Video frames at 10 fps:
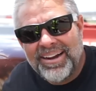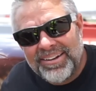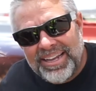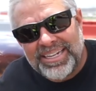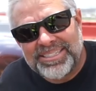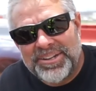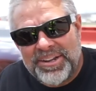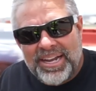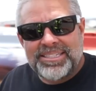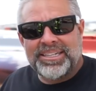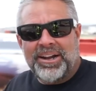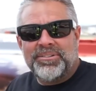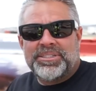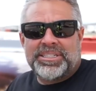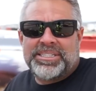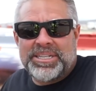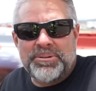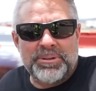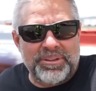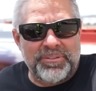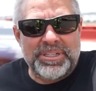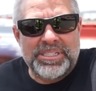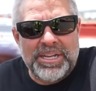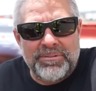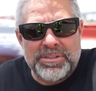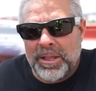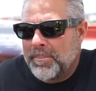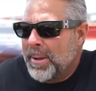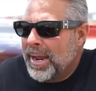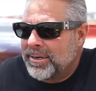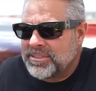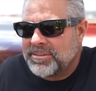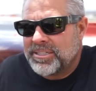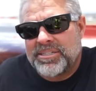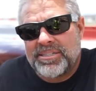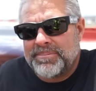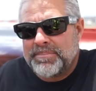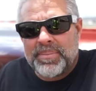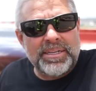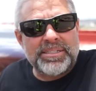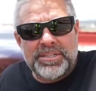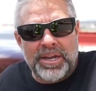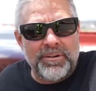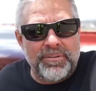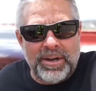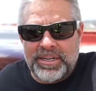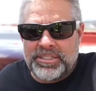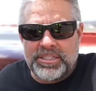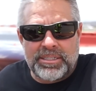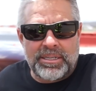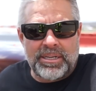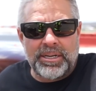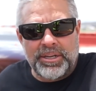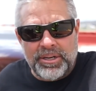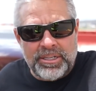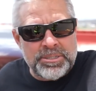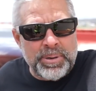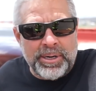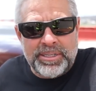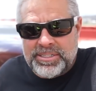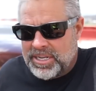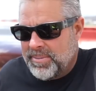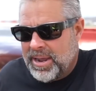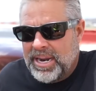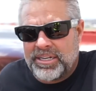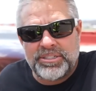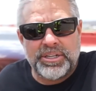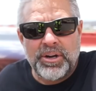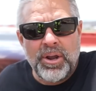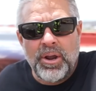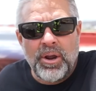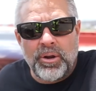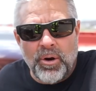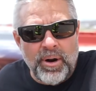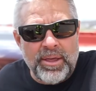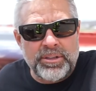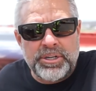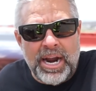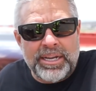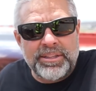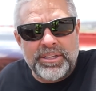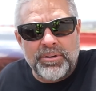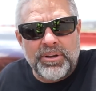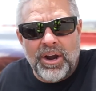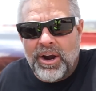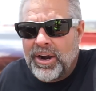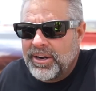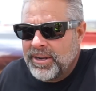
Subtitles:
Okay, so you guys can obviously see what the 57 is all about. It's a ton of fun. It's just a good experience to come out and actually go around the track in the old car.